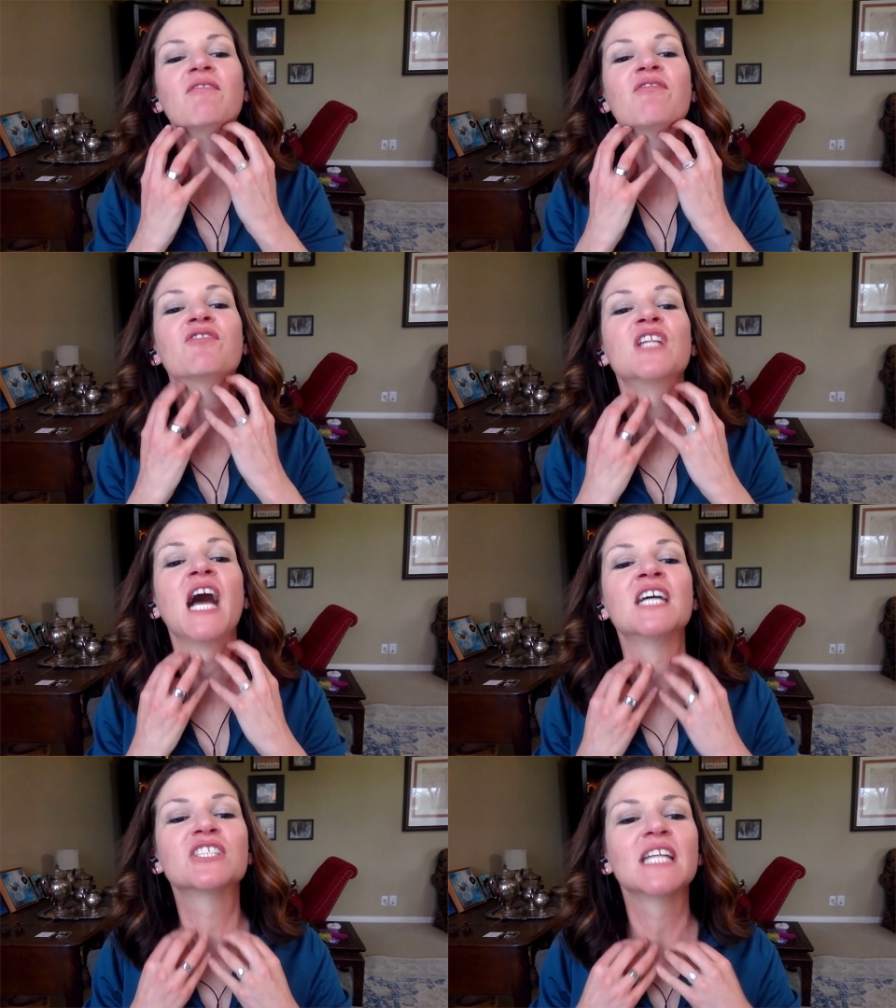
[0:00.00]
get
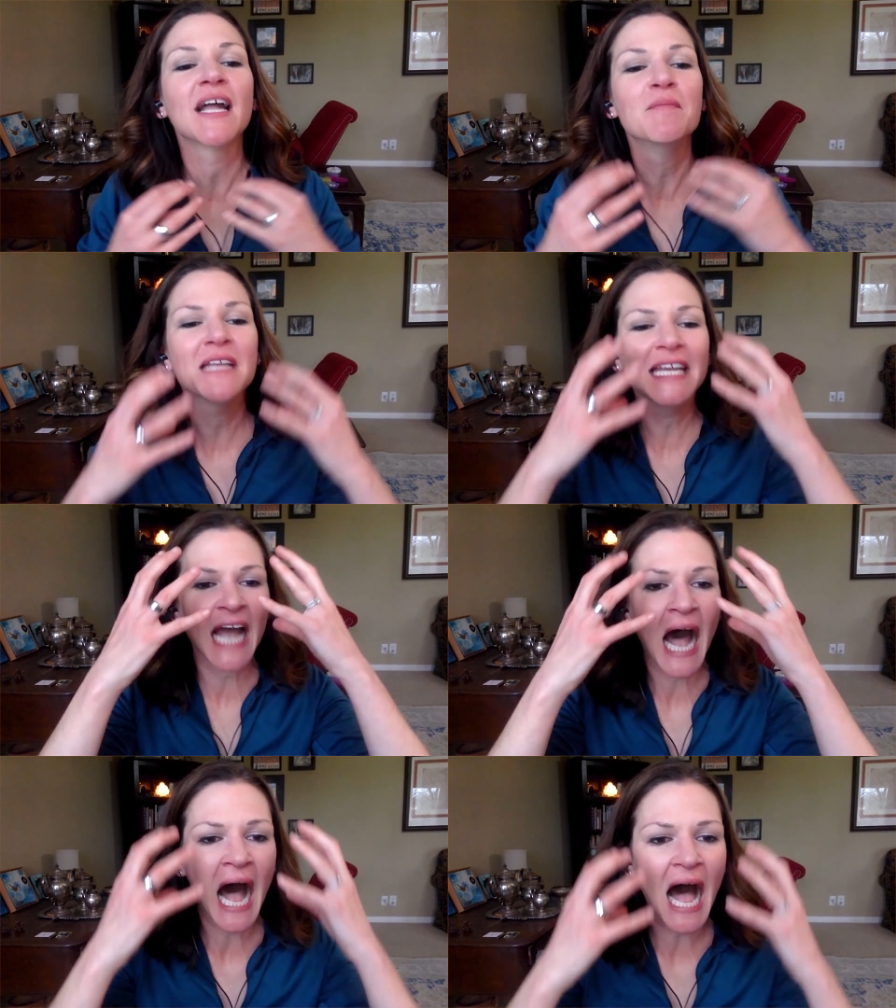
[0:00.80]
flushed, like
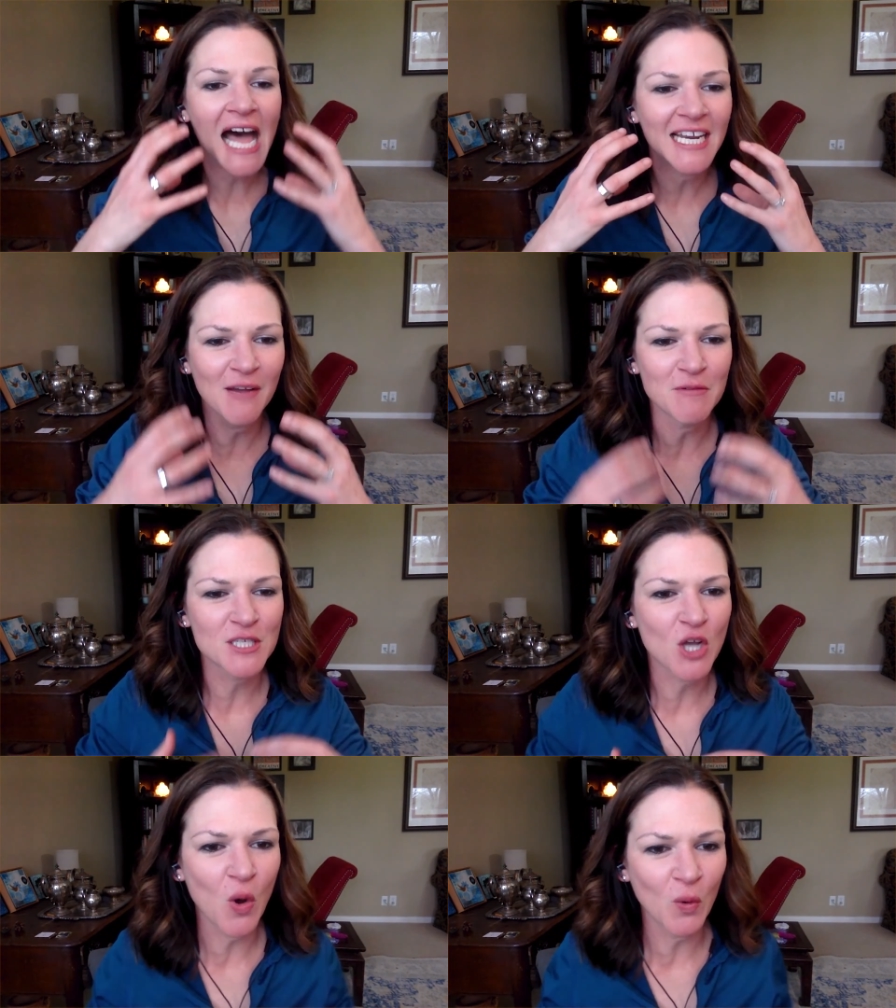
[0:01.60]
I'm getting hot
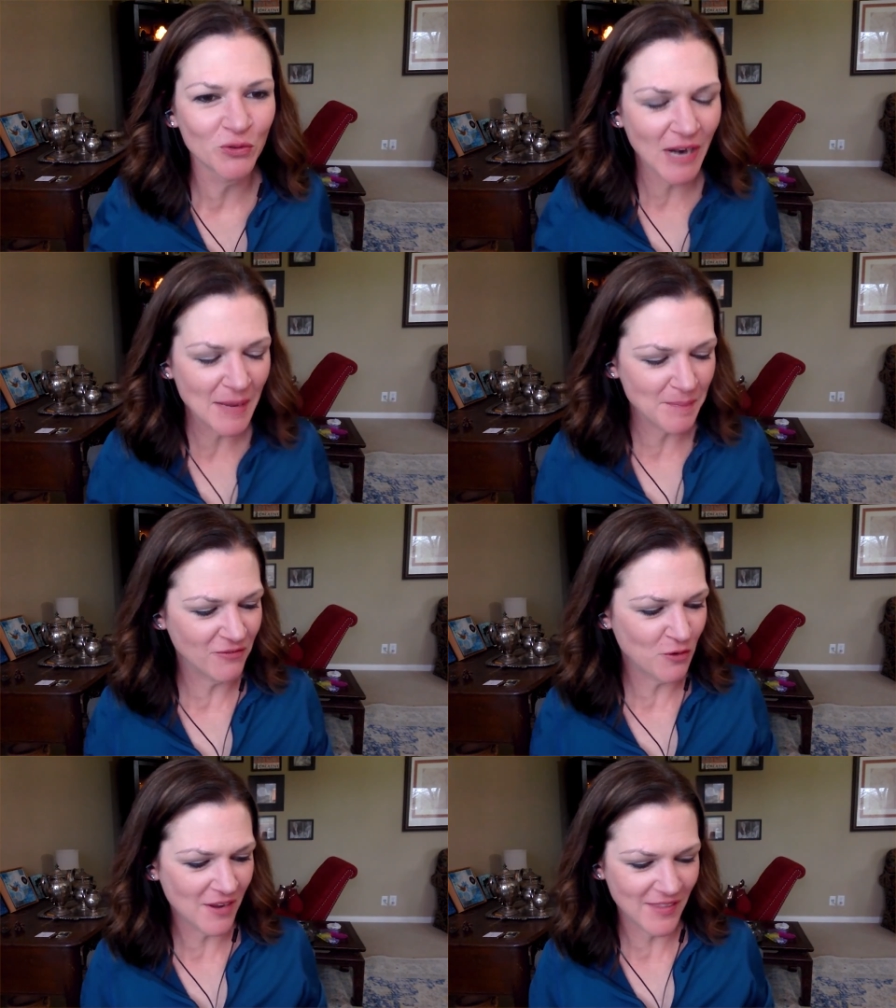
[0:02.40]
and I was cold
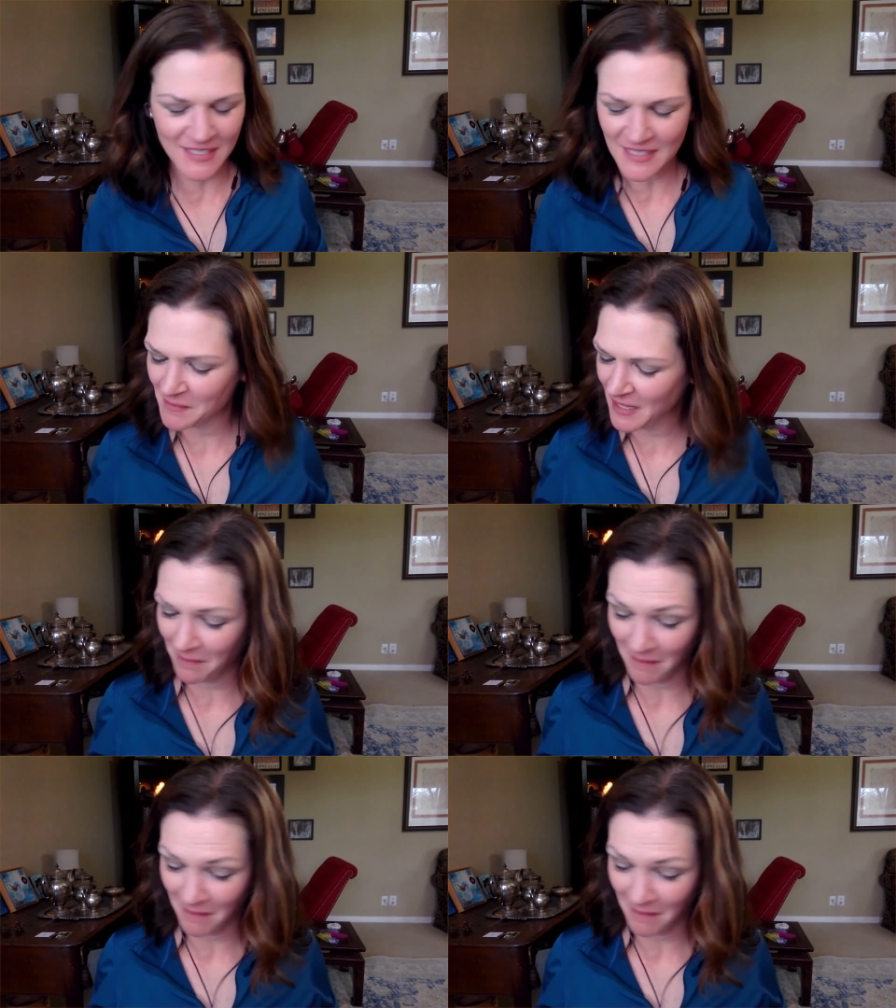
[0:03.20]
right before this.